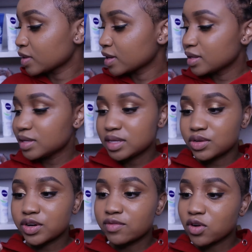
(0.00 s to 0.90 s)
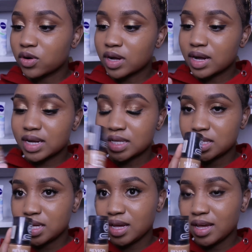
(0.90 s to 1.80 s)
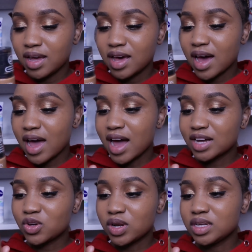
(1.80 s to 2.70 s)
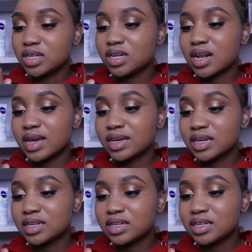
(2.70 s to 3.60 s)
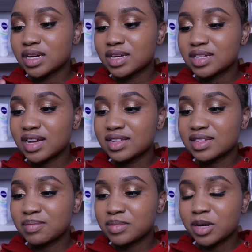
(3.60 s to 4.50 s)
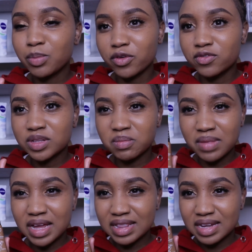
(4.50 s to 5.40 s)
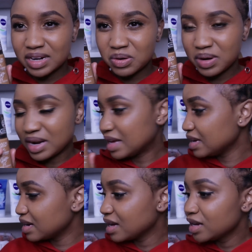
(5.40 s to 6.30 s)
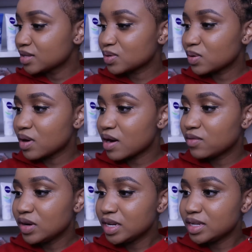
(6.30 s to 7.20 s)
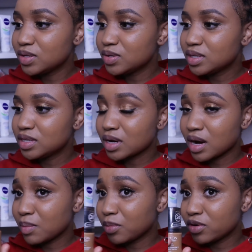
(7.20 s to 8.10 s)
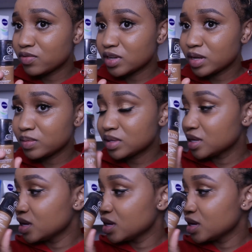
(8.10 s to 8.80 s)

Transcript: This is Revlon Color Stay. I actually didn't like it. It has some type of smell that I don't like. So I've only used it a couple of times.